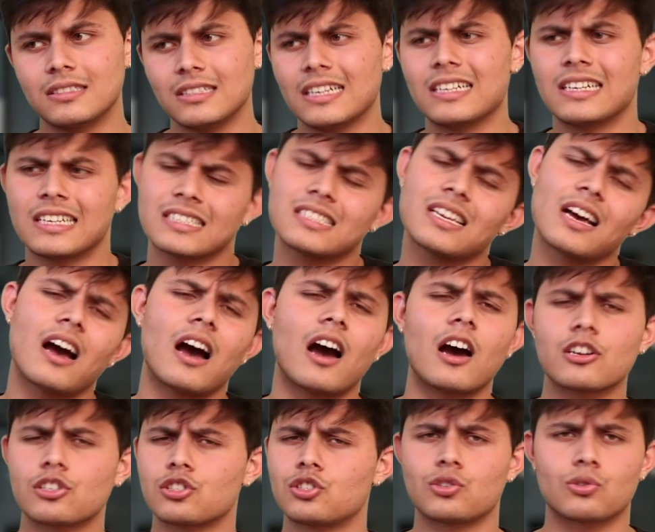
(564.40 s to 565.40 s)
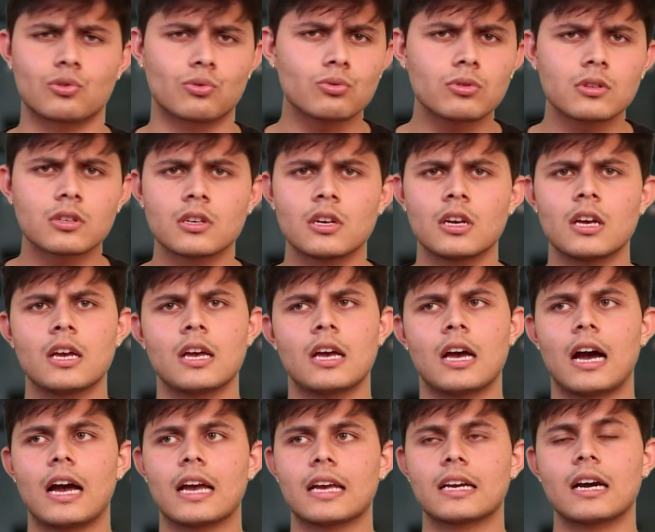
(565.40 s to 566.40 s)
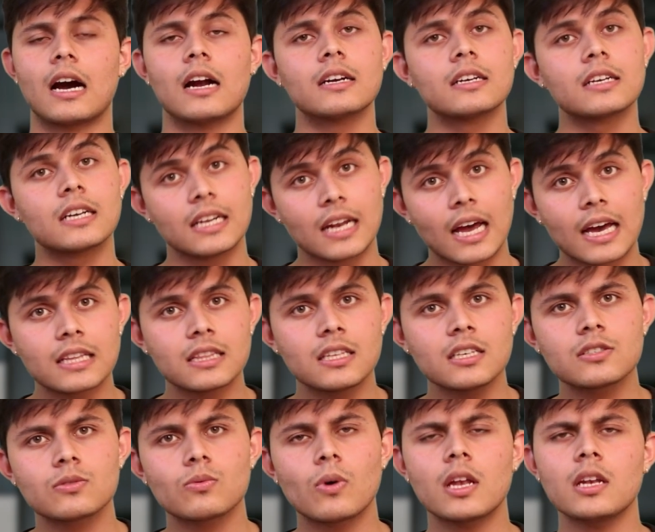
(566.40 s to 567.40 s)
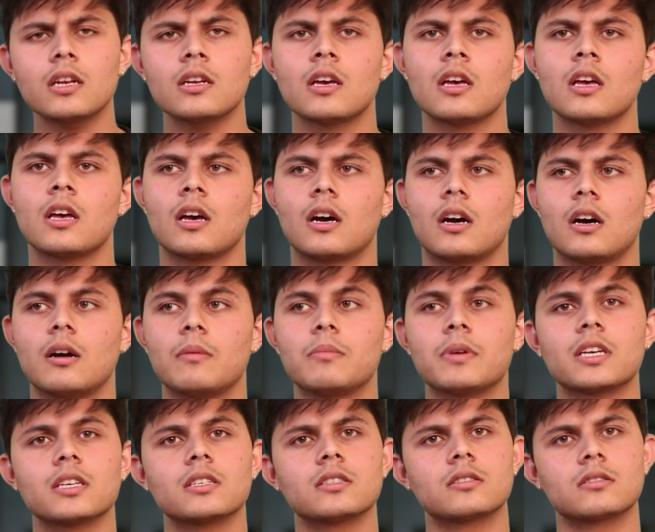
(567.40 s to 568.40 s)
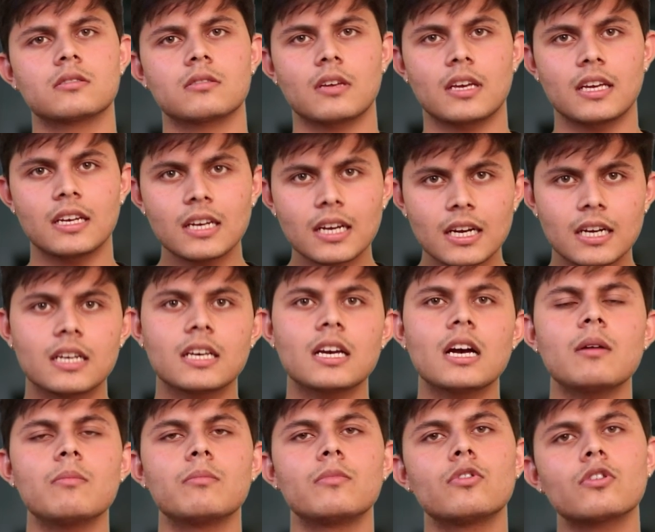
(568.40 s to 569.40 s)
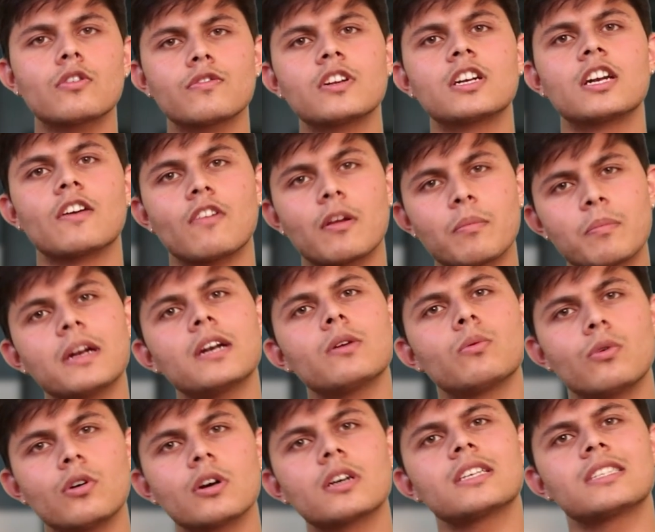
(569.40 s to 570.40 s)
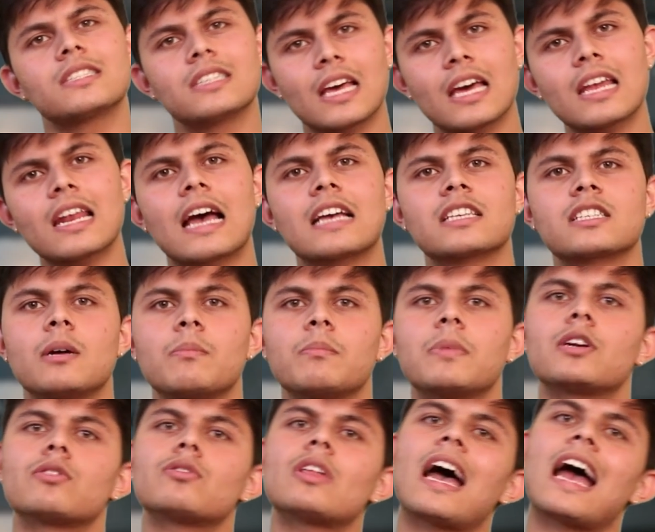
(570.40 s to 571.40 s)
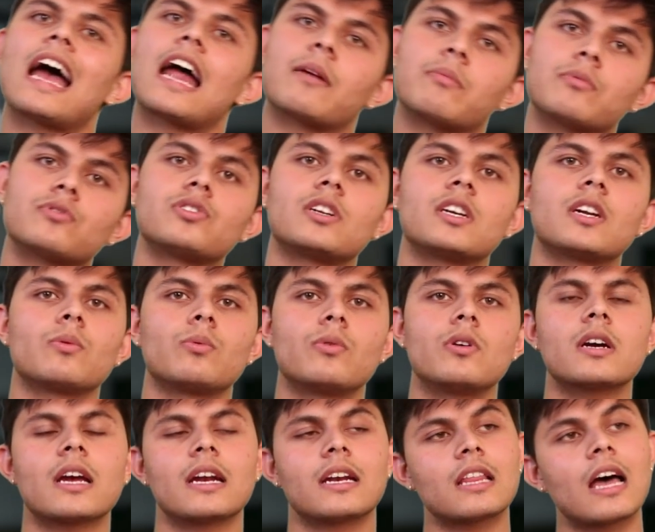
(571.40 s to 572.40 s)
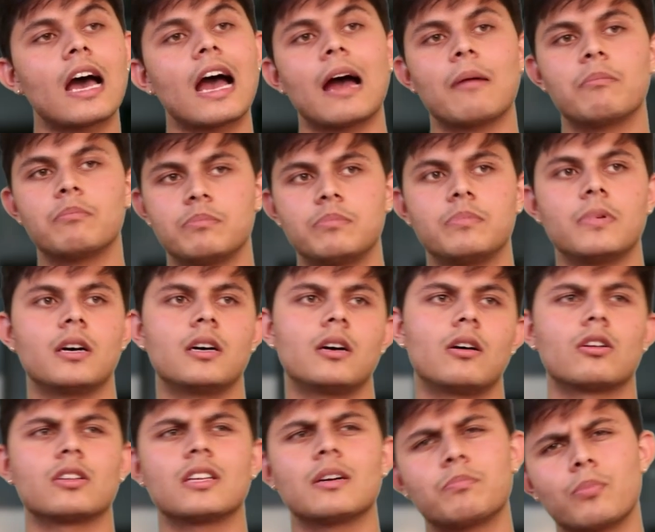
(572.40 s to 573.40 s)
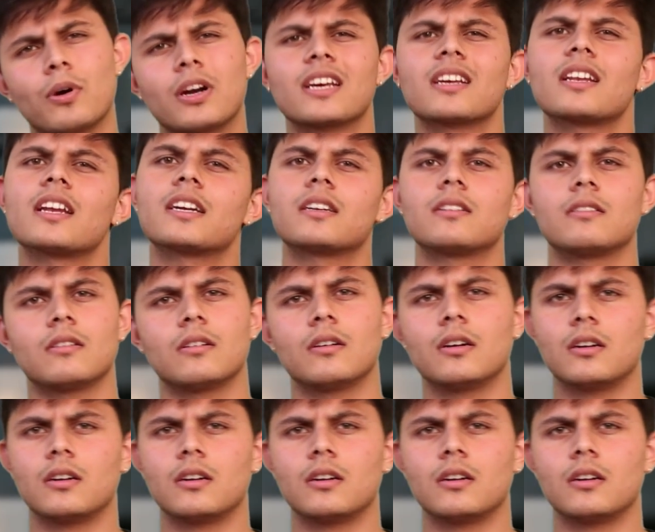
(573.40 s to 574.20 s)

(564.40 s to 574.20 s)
It is a harsh truth. I can't deny this one, because in India more of the development work is there as compared to the administrative work and the app or the point-and-click